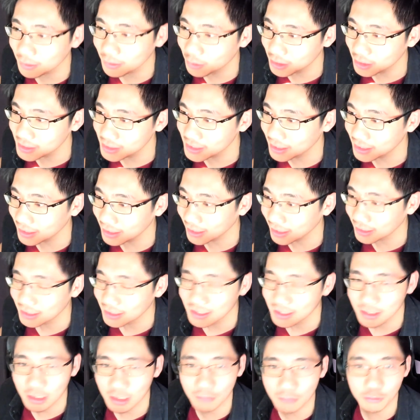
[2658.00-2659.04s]
what is it like
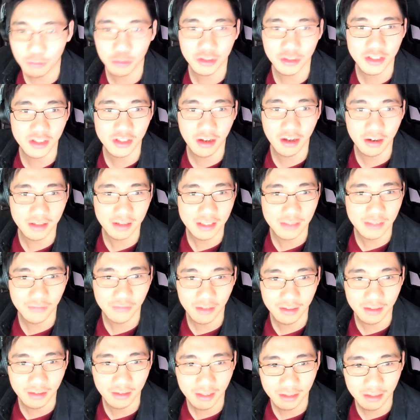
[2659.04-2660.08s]
you have chris sacca's
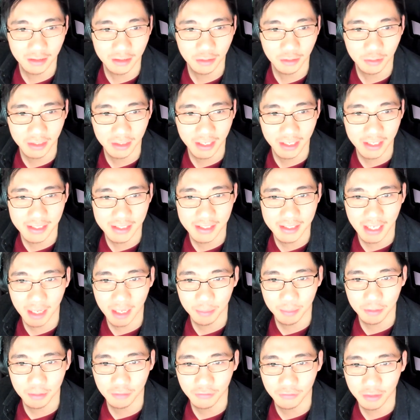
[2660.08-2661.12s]
fund like lowercase
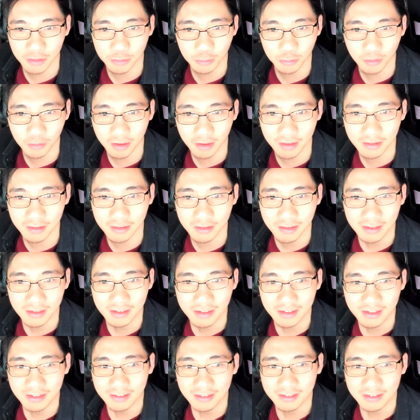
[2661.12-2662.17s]
capital fund one
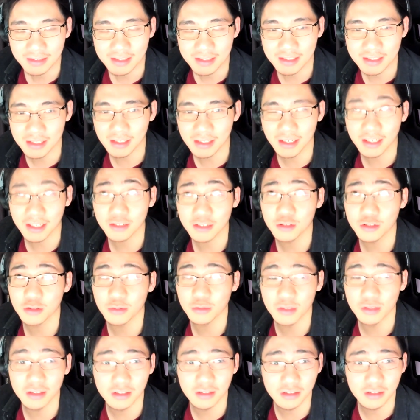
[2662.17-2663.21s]
did like
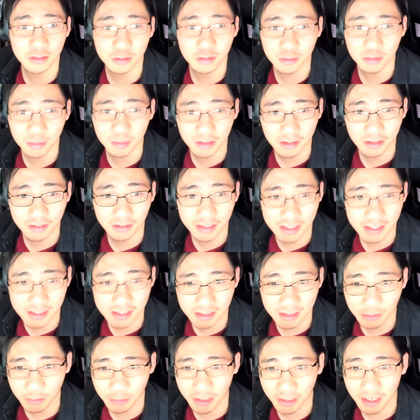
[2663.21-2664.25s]
twitter uber
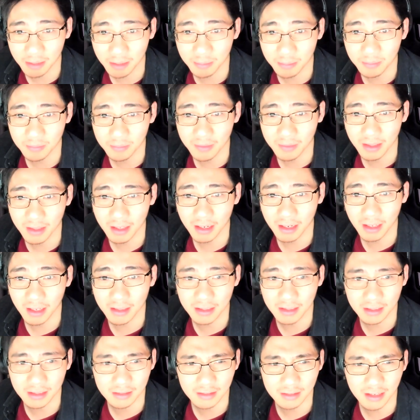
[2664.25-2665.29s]
instagram and i
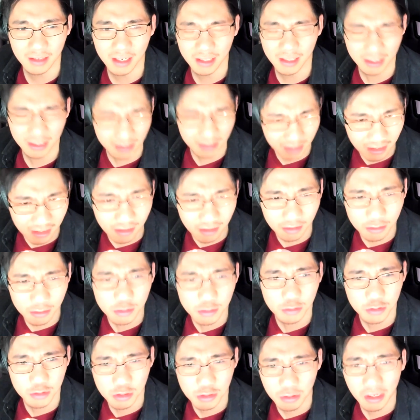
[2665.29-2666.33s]
think i think also
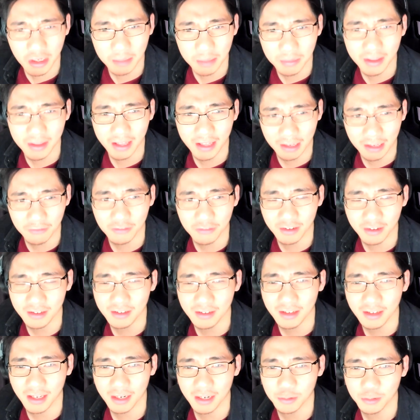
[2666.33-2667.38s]
stripe in that fund
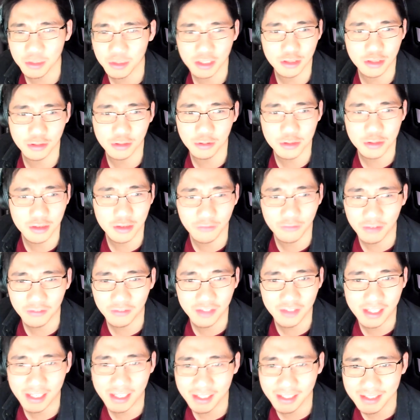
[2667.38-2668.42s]
and it was a
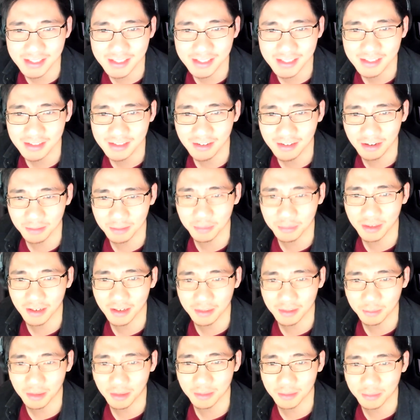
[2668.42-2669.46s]
250x on
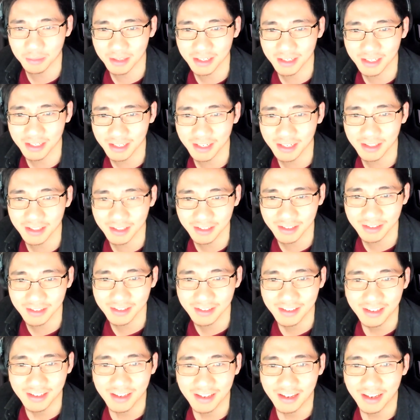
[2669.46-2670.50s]
on, on money kind of thing
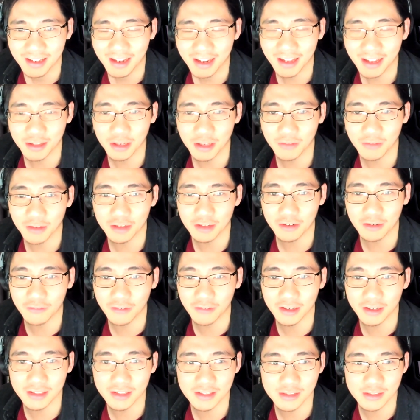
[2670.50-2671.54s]
and you have other
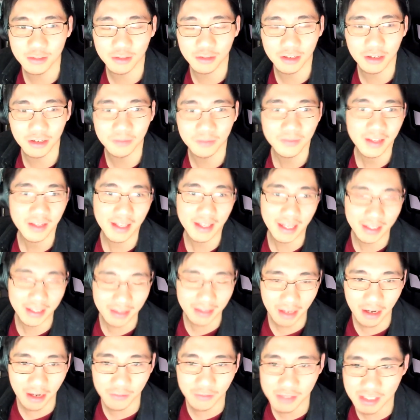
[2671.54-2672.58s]
funds you know
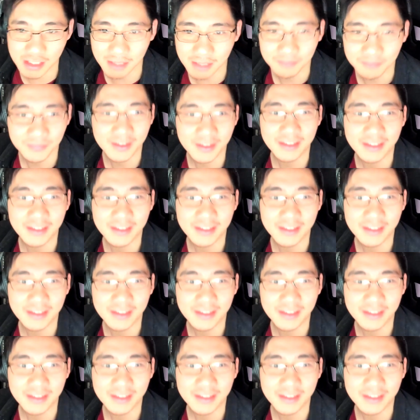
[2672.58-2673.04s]
obviously